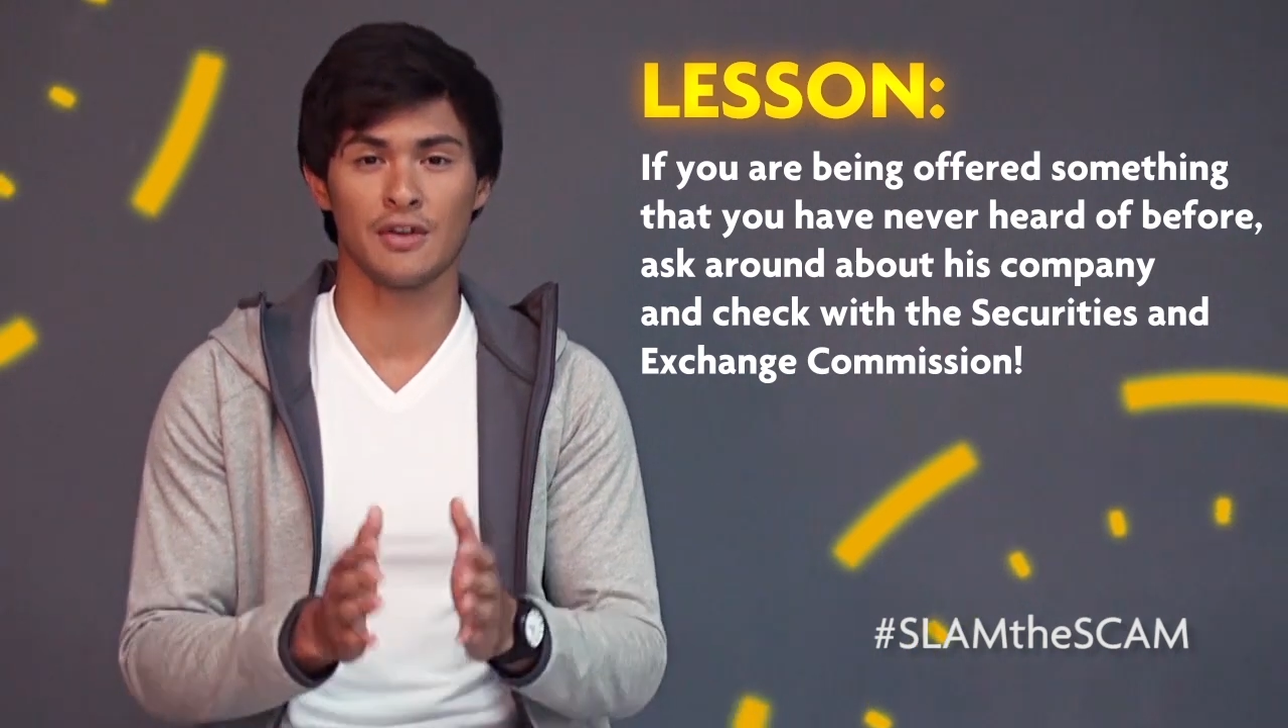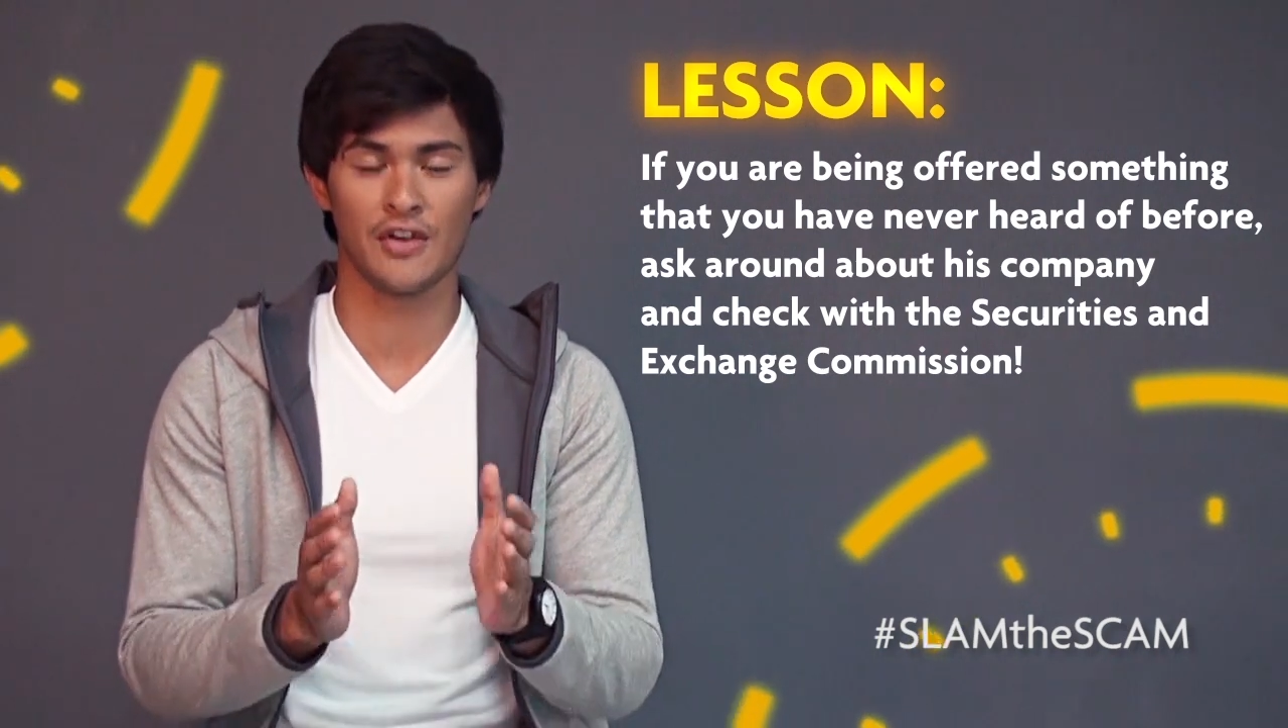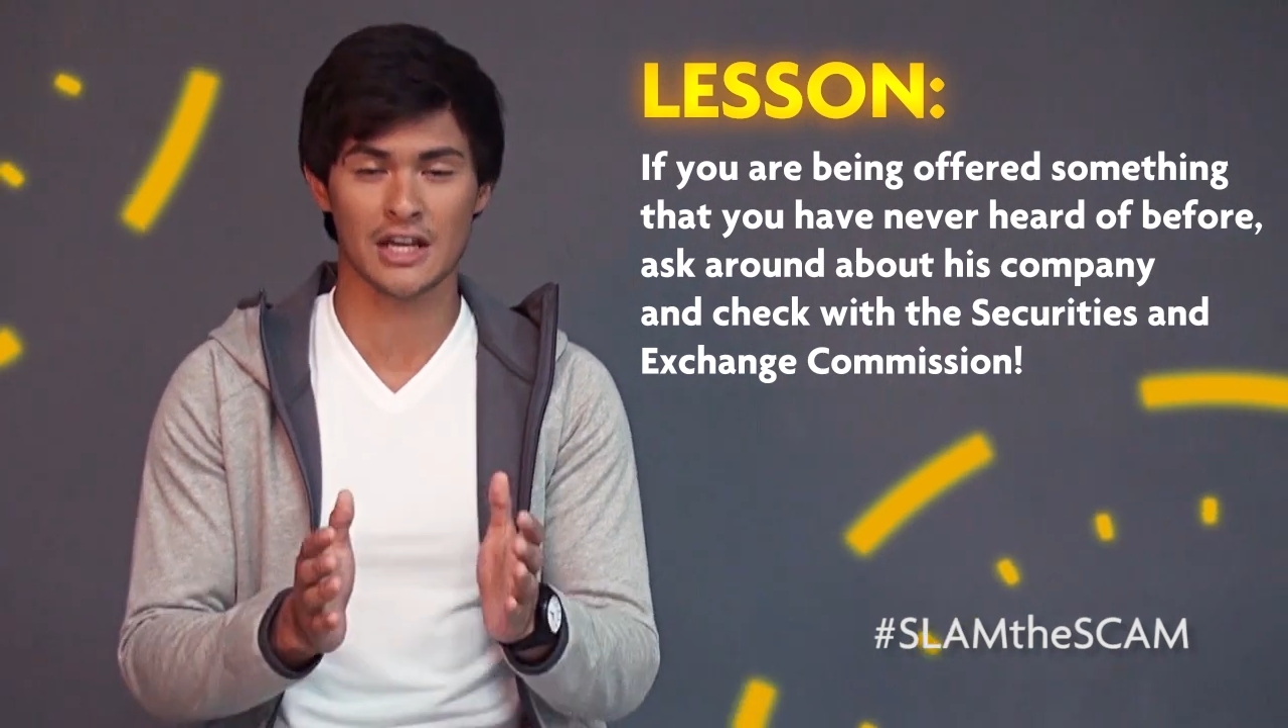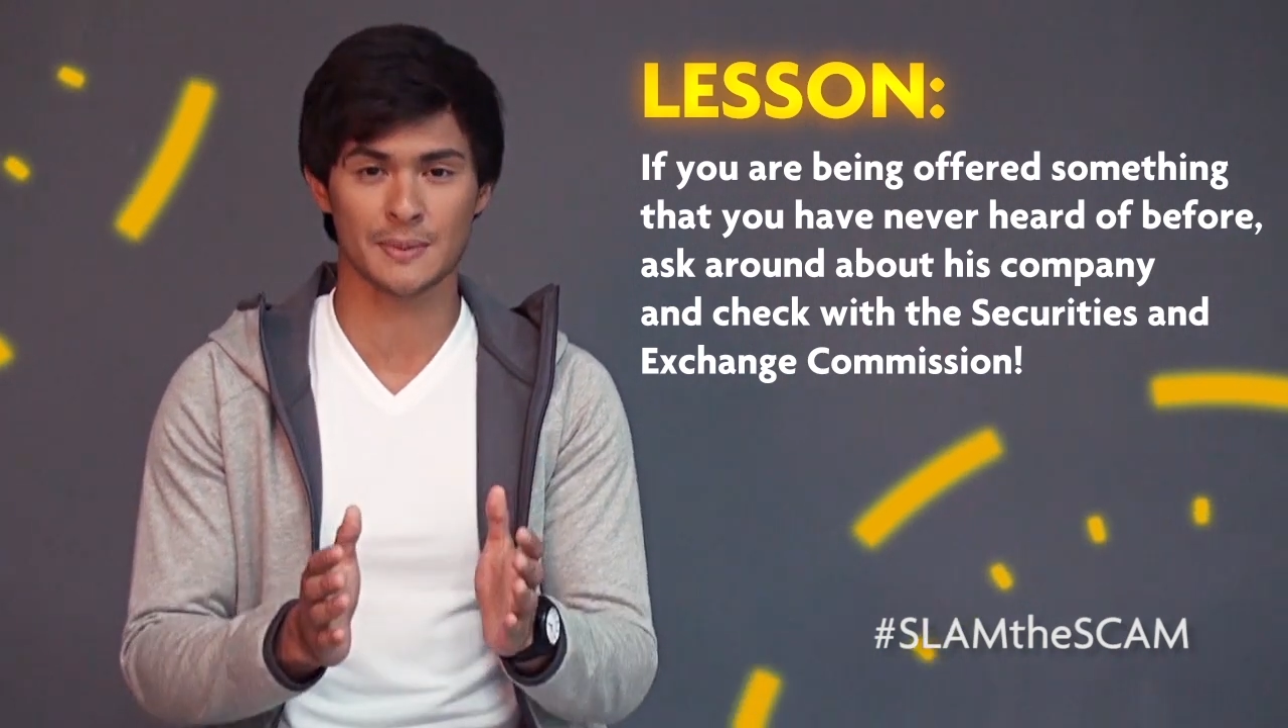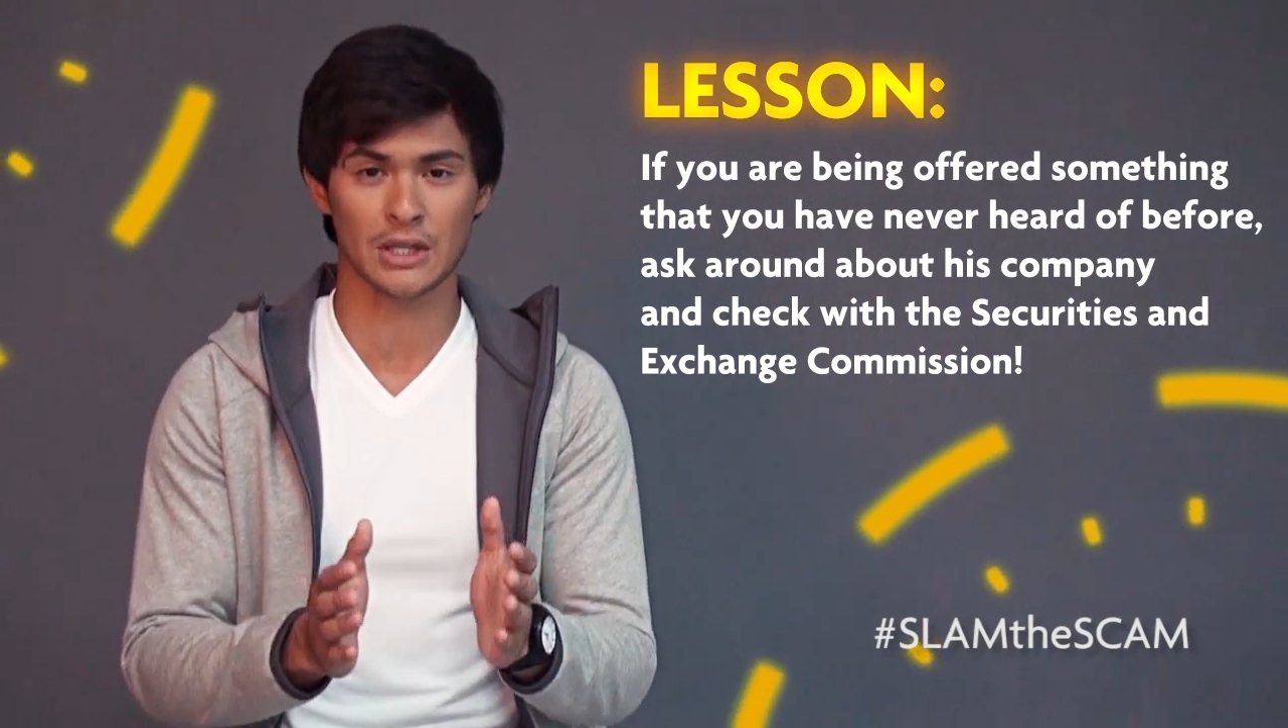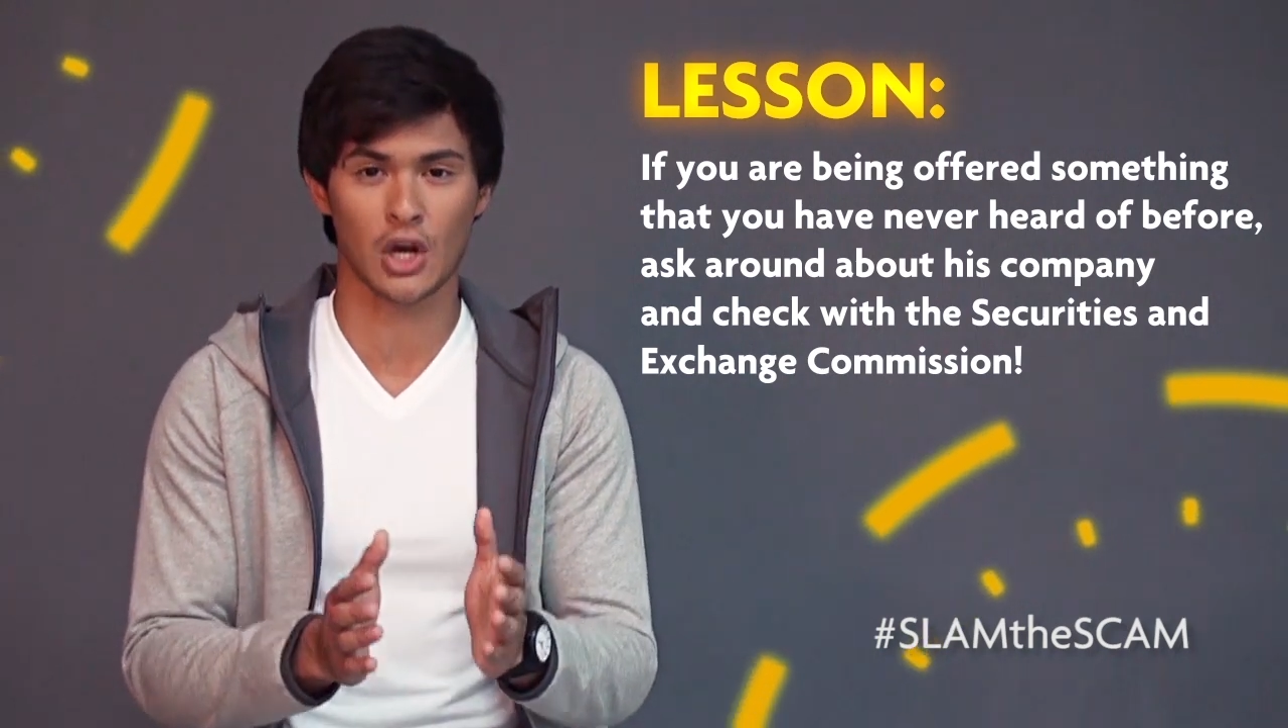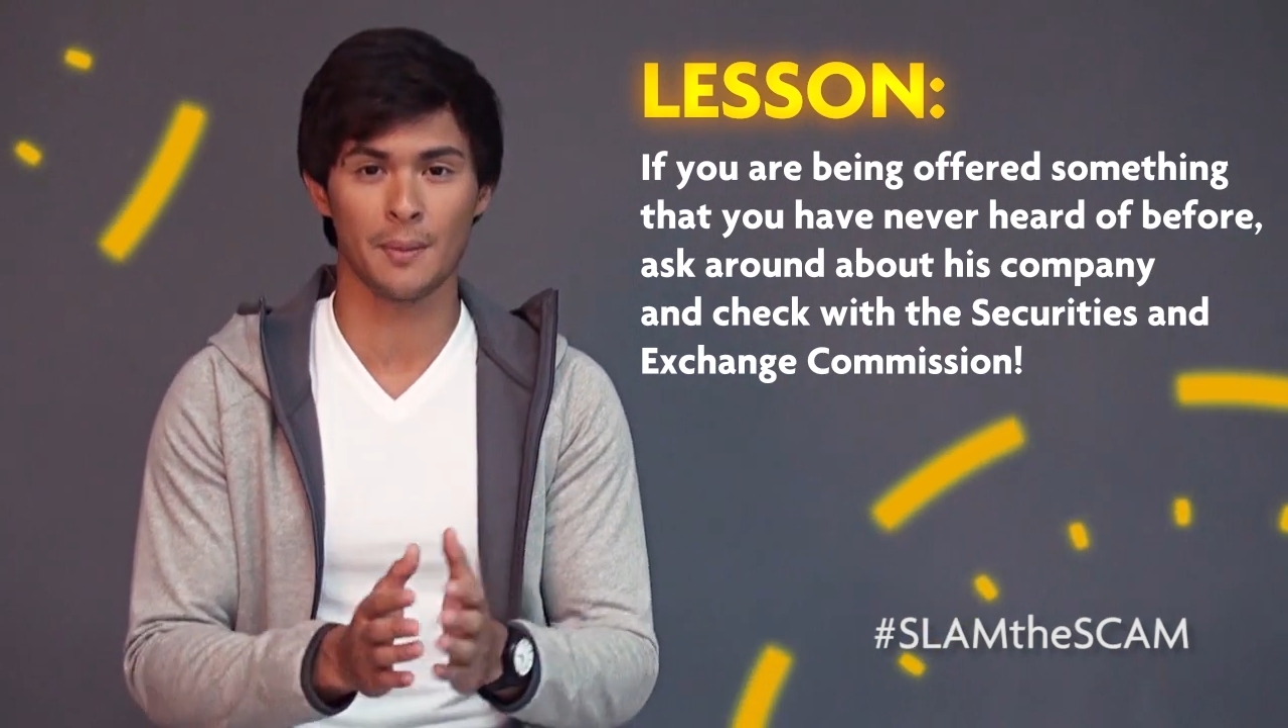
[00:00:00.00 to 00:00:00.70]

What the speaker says: investment